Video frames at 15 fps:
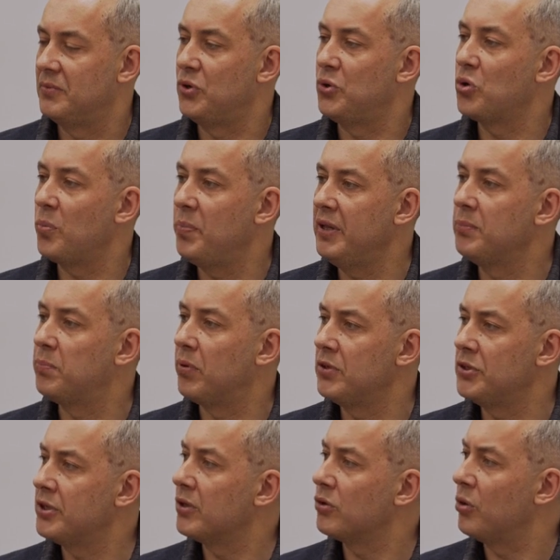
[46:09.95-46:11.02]
European
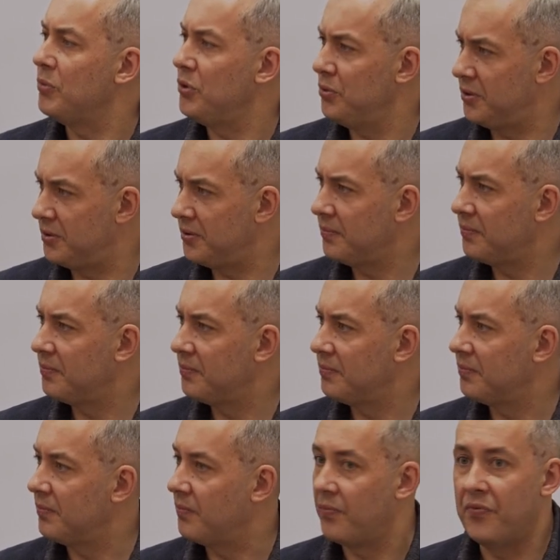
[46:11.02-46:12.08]
political community,
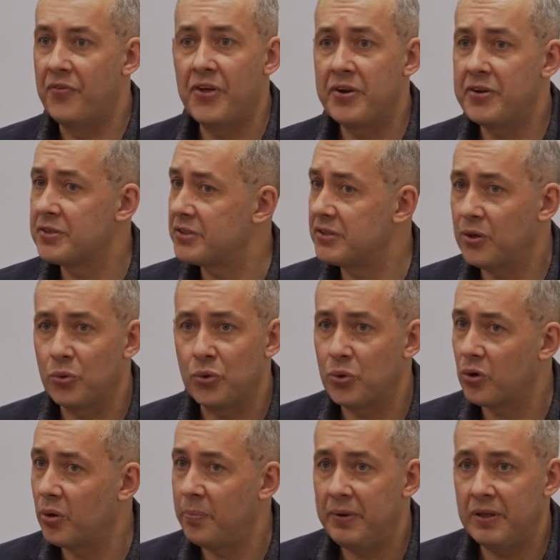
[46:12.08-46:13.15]
there is no
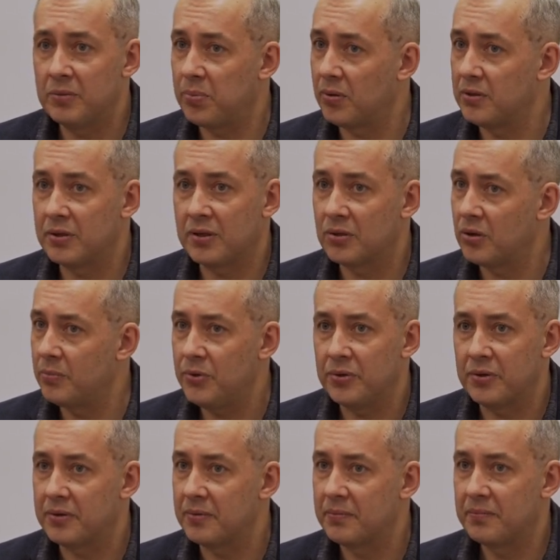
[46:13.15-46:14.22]
European political
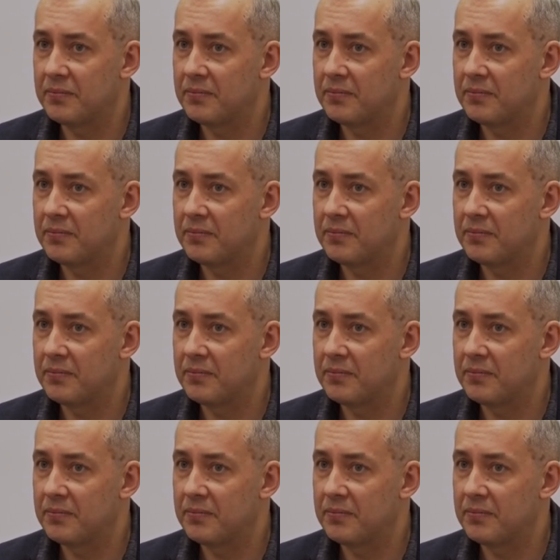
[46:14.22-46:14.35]
community.